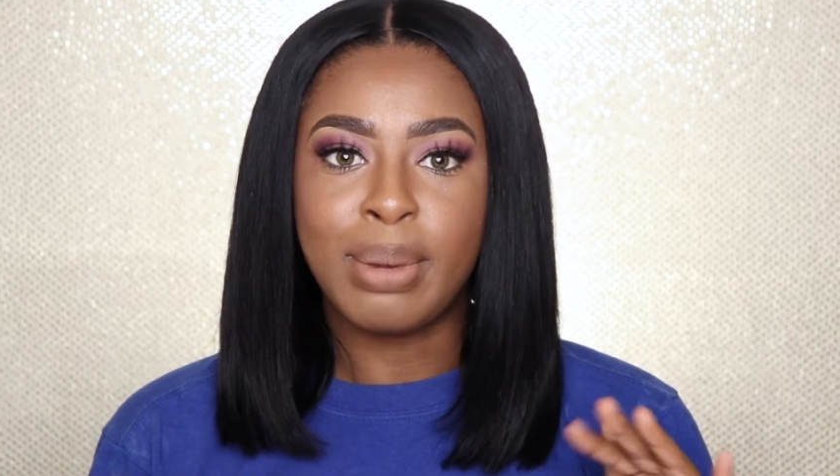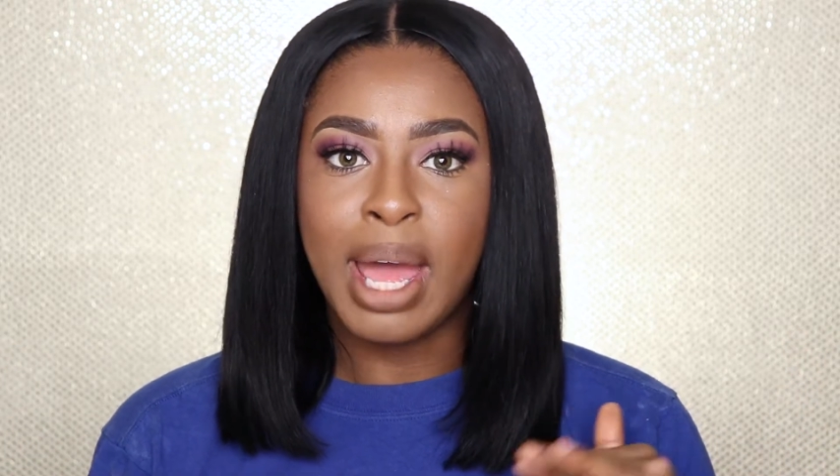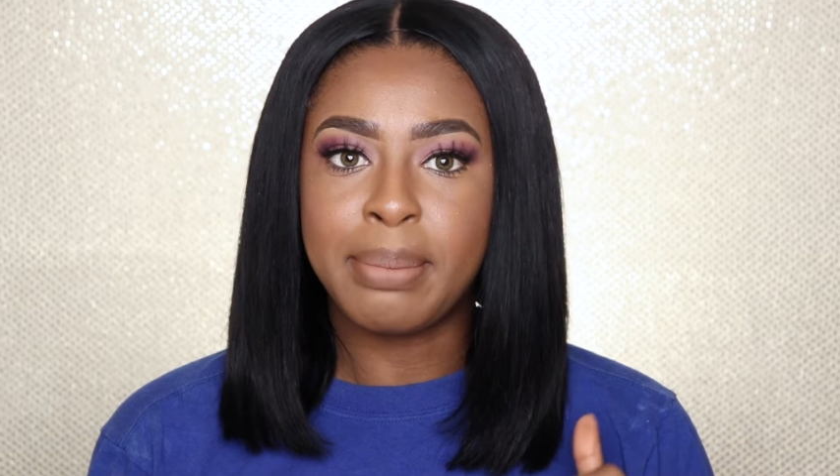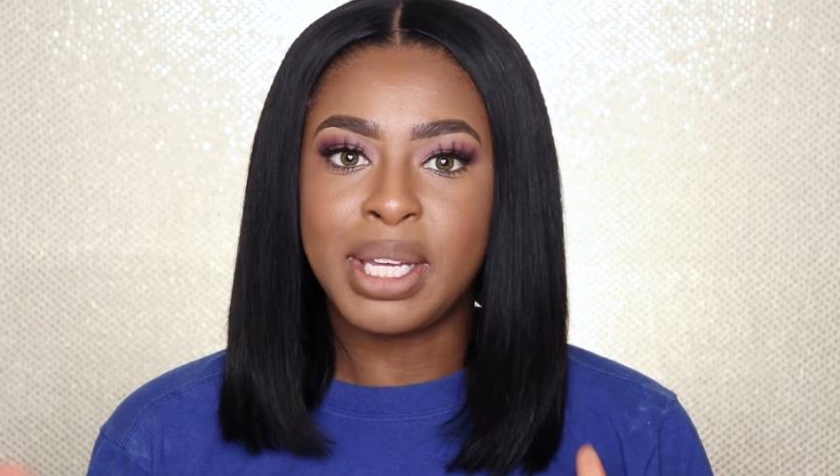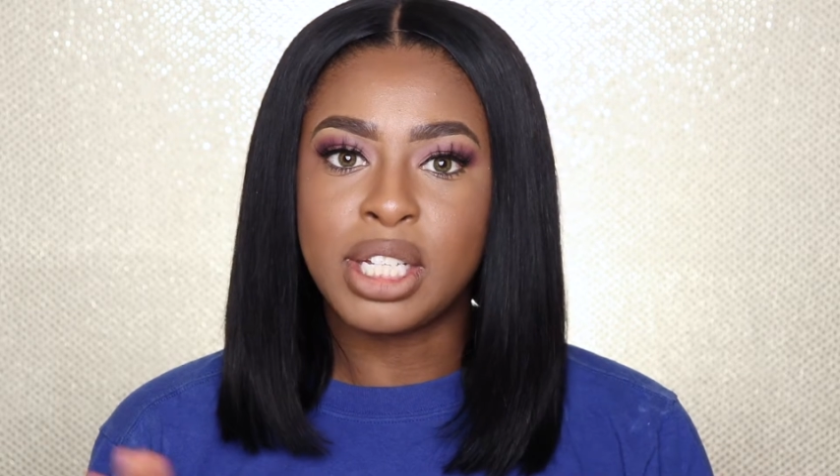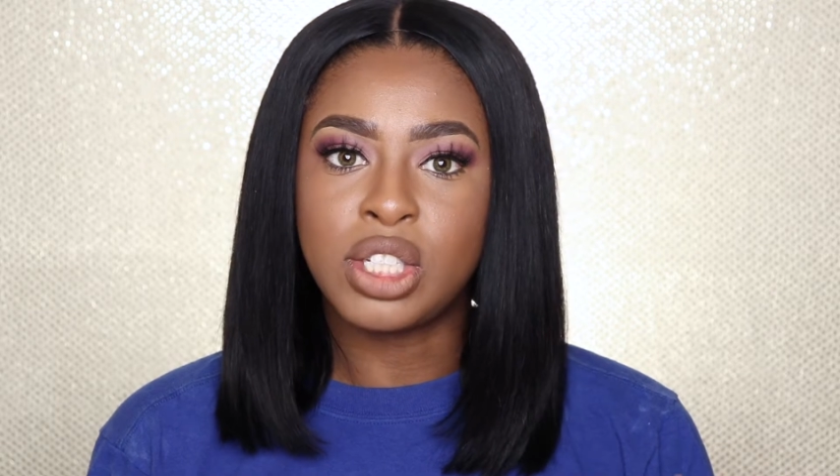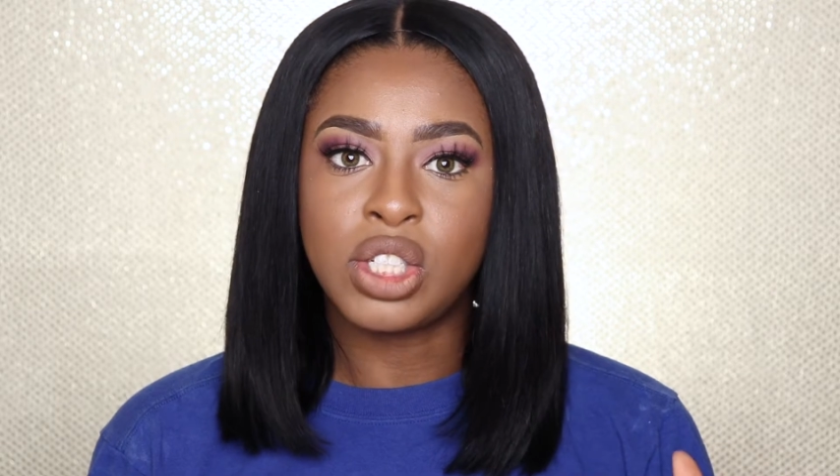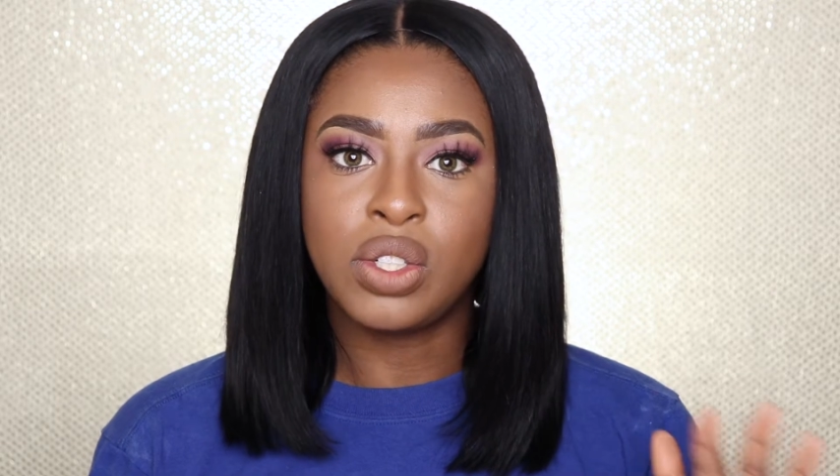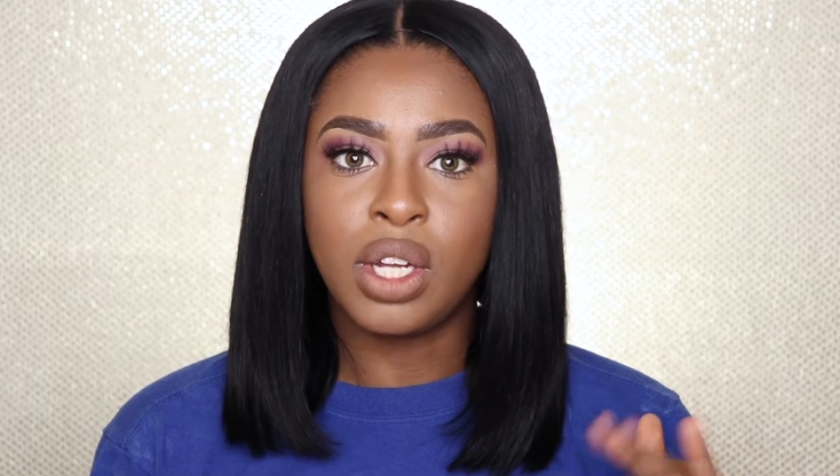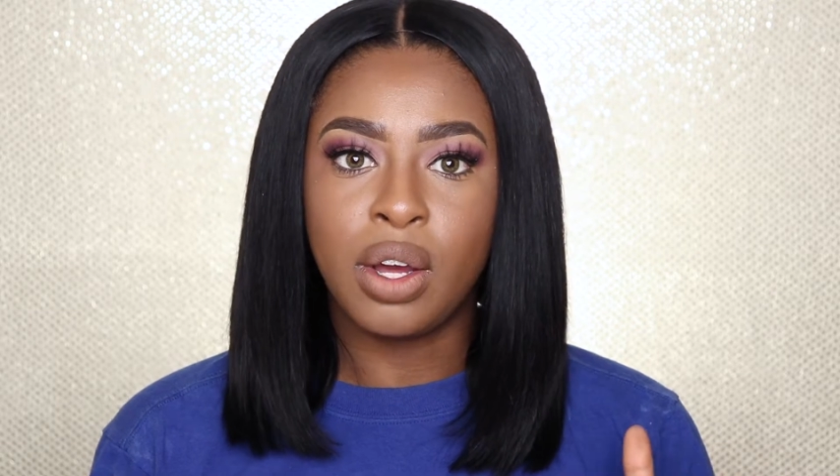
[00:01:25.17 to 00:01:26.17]
black
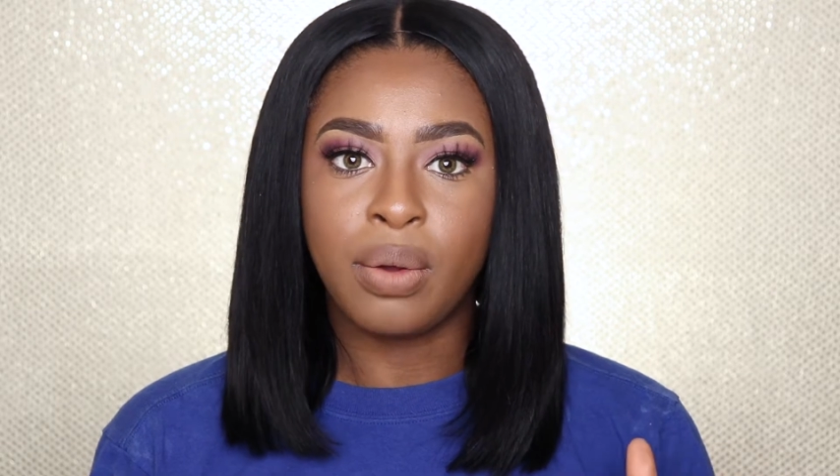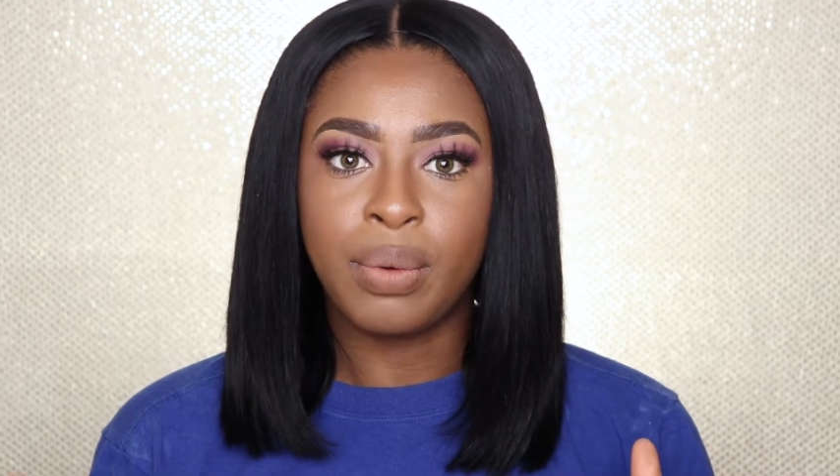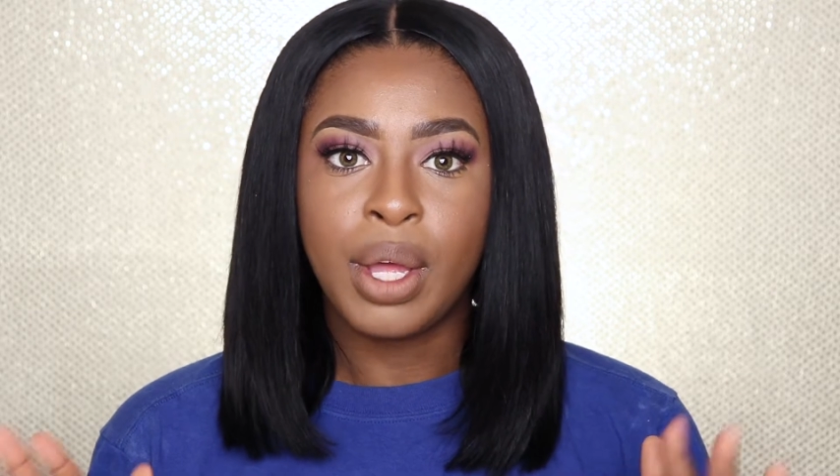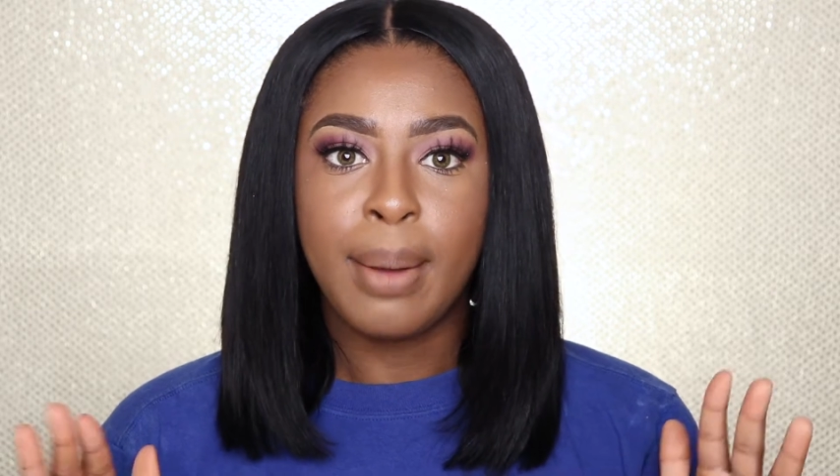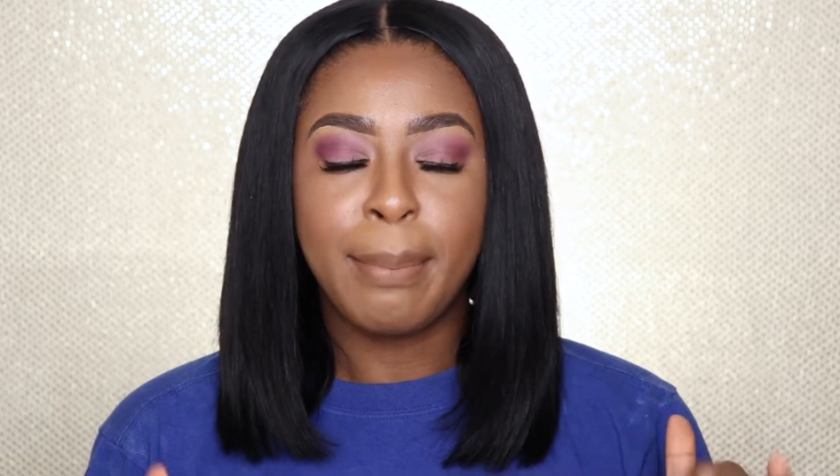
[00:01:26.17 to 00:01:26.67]
because, you know,